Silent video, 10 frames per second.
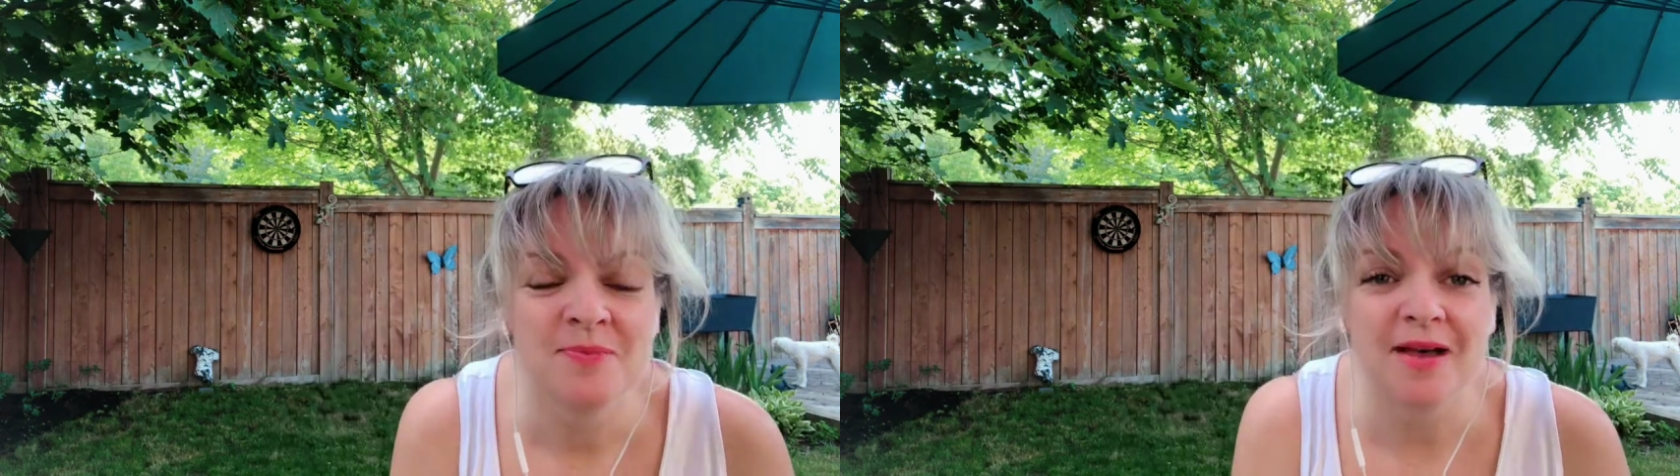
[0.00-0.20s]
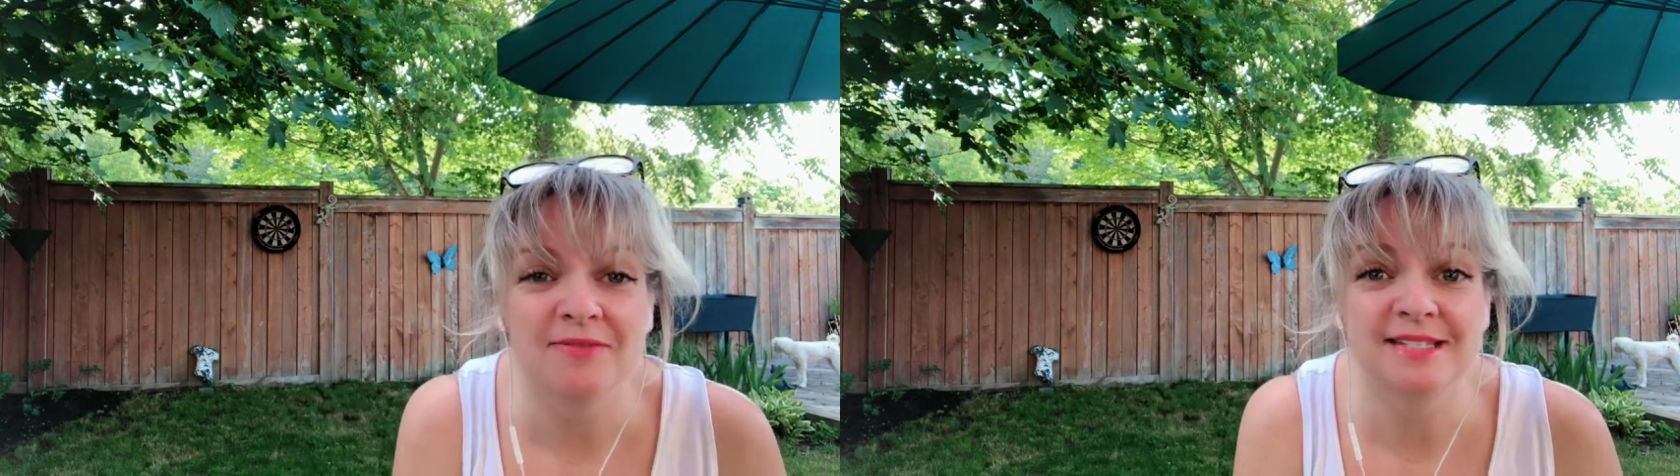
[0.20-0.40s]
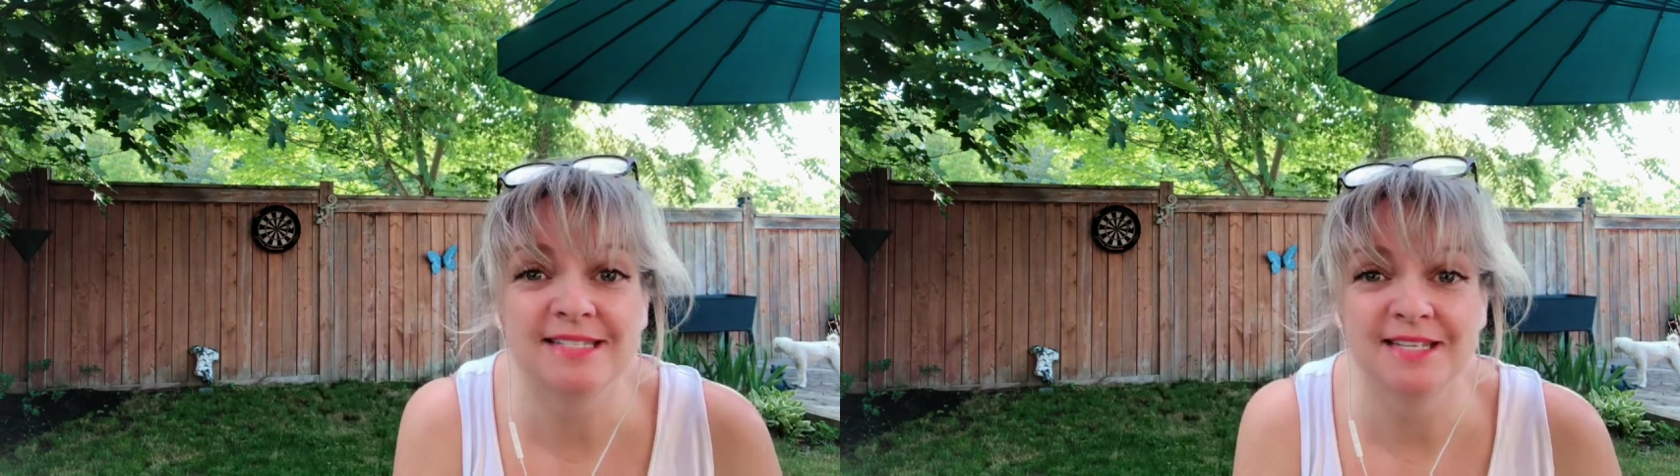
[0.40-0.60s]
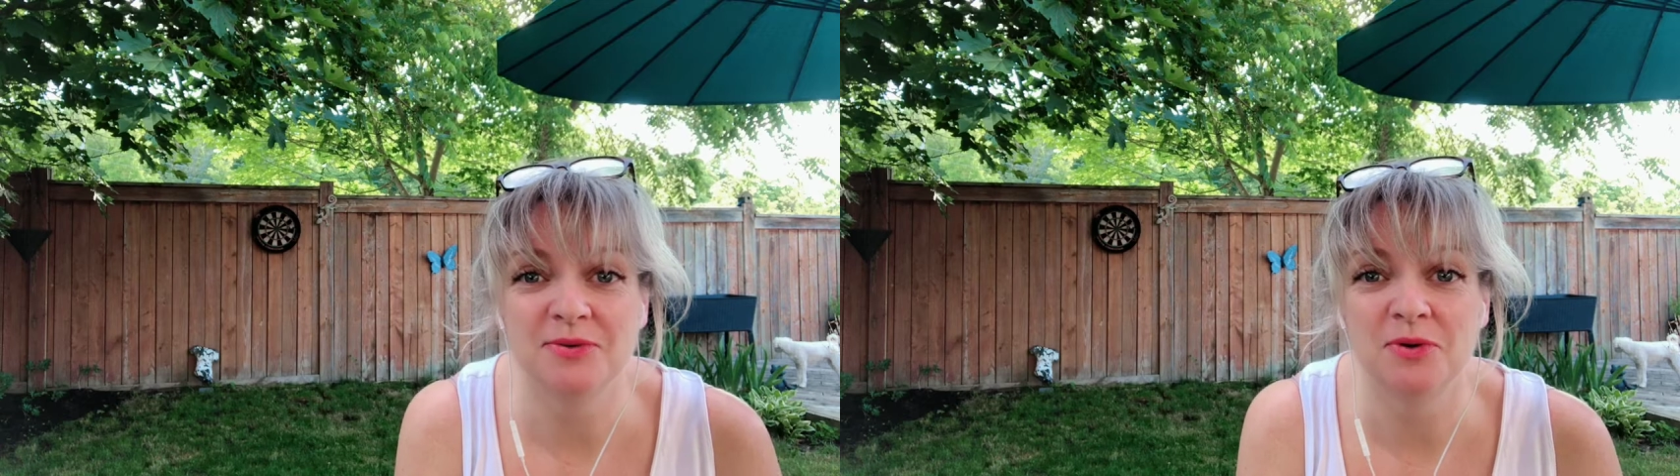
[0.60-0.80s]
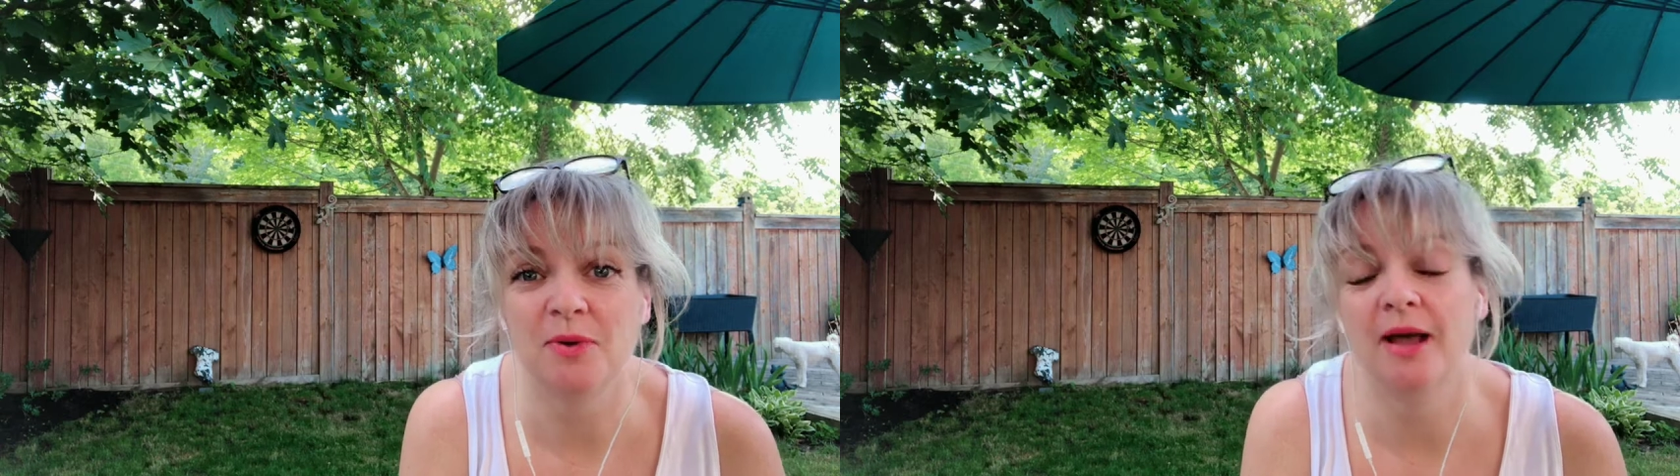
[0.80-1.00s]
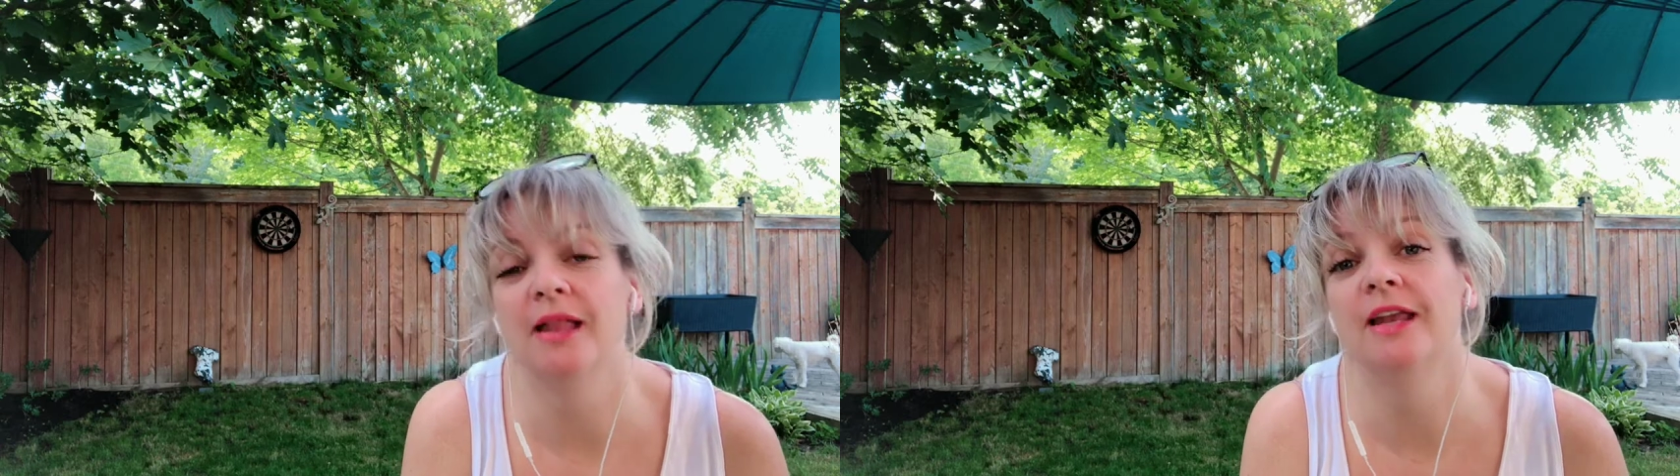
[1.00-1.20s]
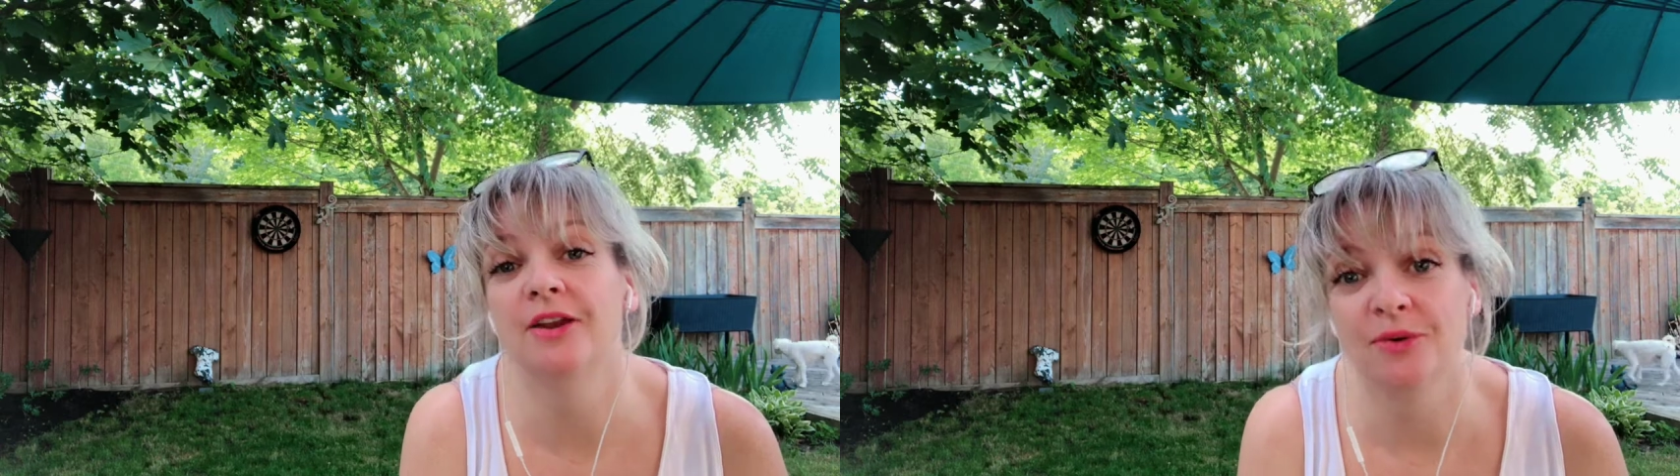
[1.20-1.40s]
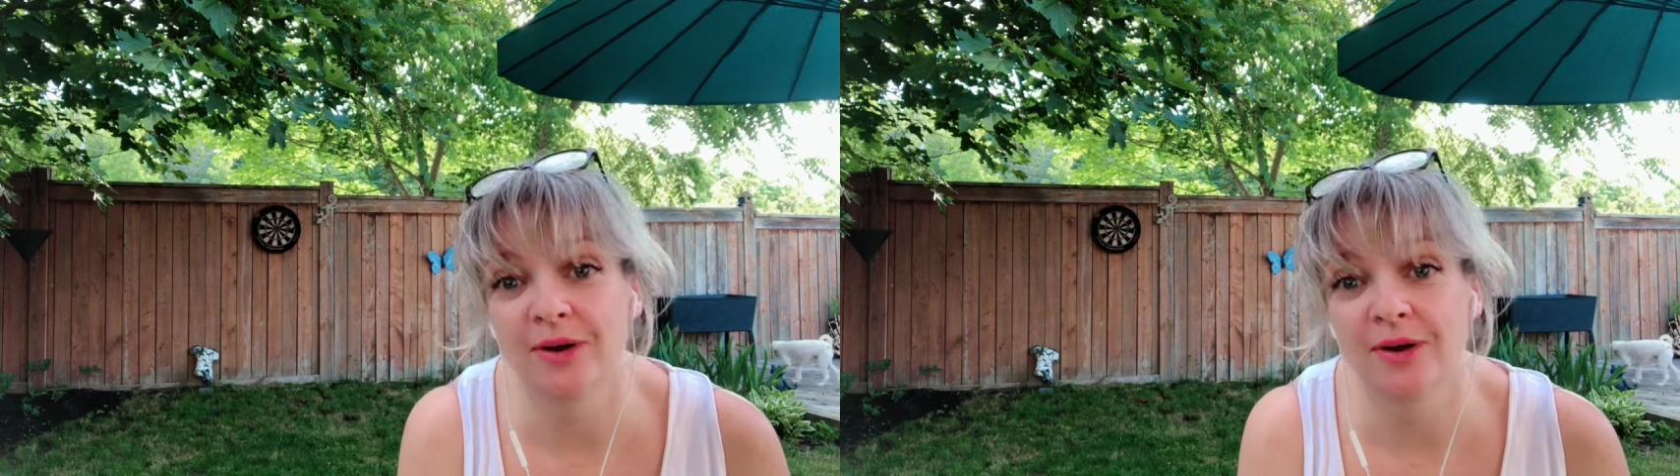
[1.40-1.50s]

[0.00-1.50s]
Haven't seen you in a while. I know